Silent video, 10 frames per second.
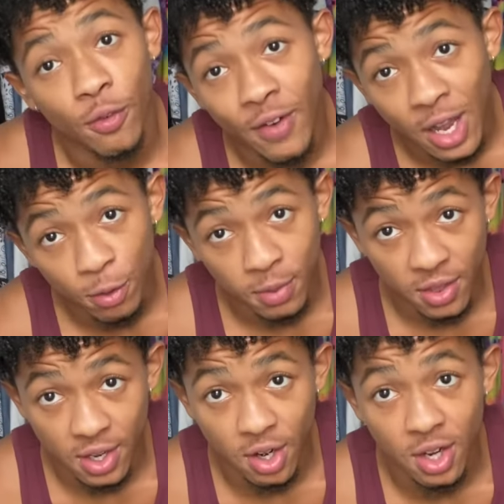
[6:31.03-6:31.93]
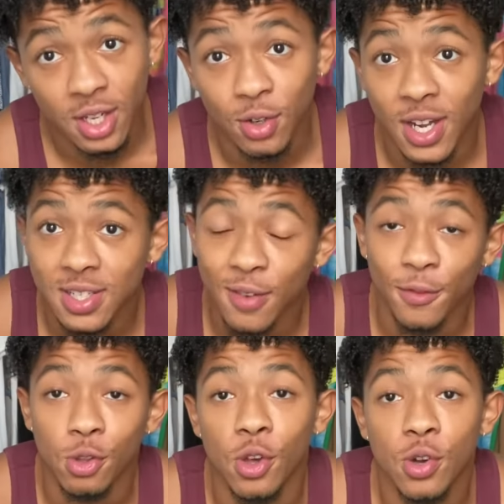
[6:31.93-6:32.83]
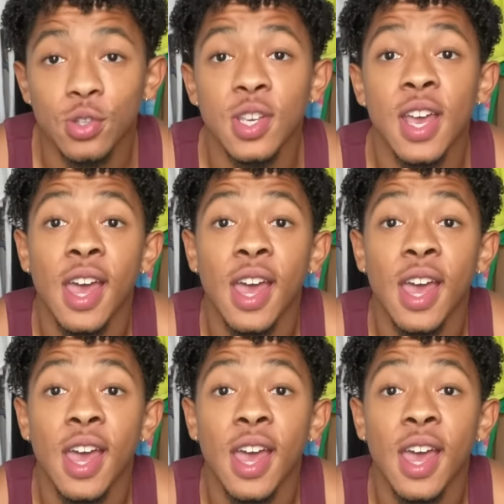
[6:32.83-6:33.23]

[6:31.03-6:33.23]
follow me there and you guys can view those.